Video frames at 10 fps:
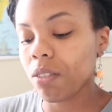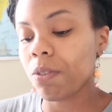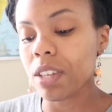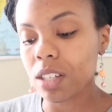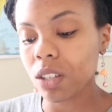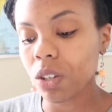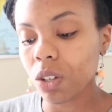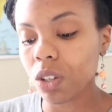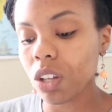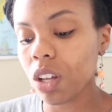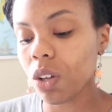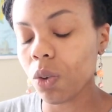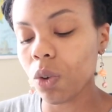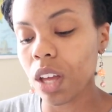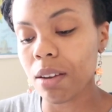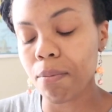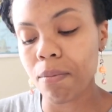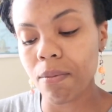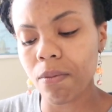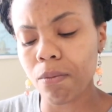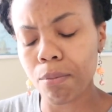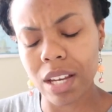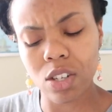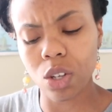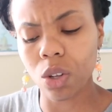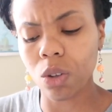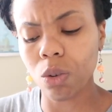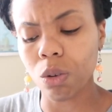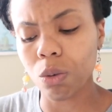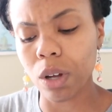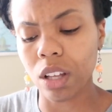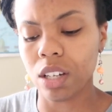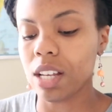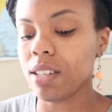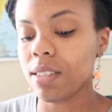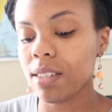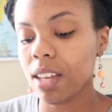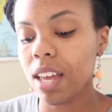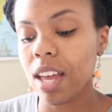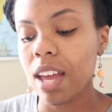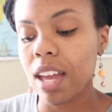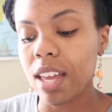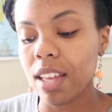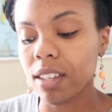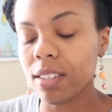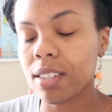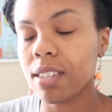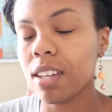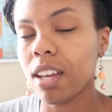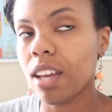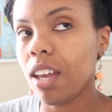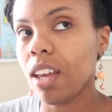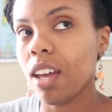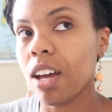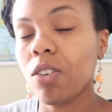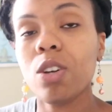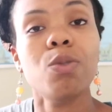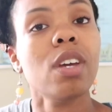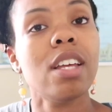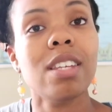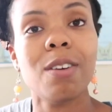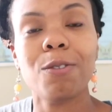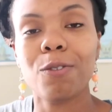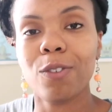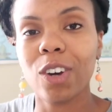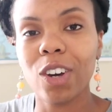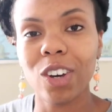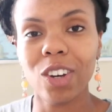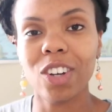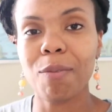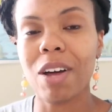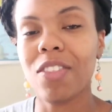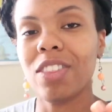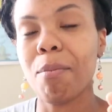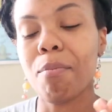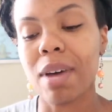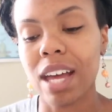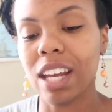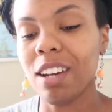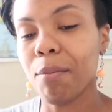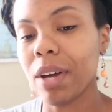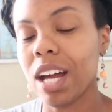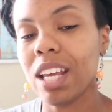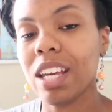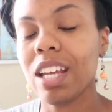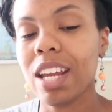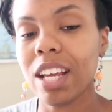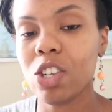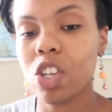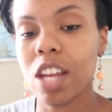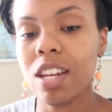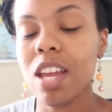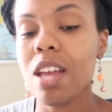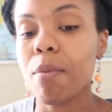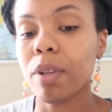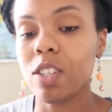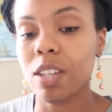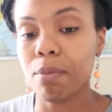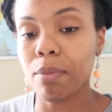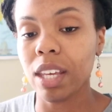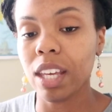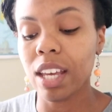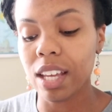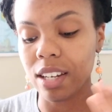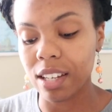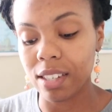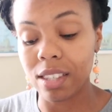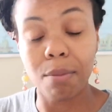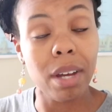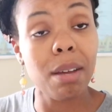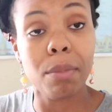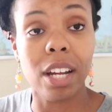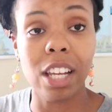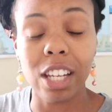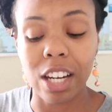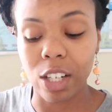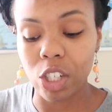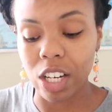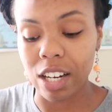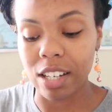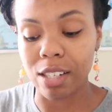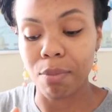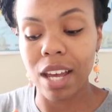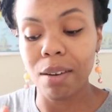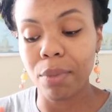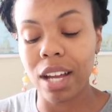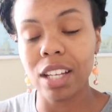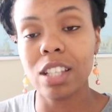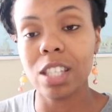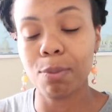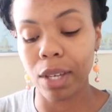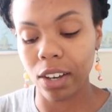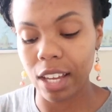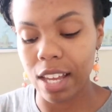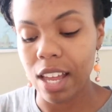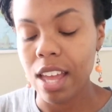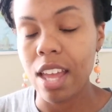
physical and mental wellness is, I don't know if you guys have heard about the mind-body connection, but to me it is the mind-body connection. It is mind, body, and spirit.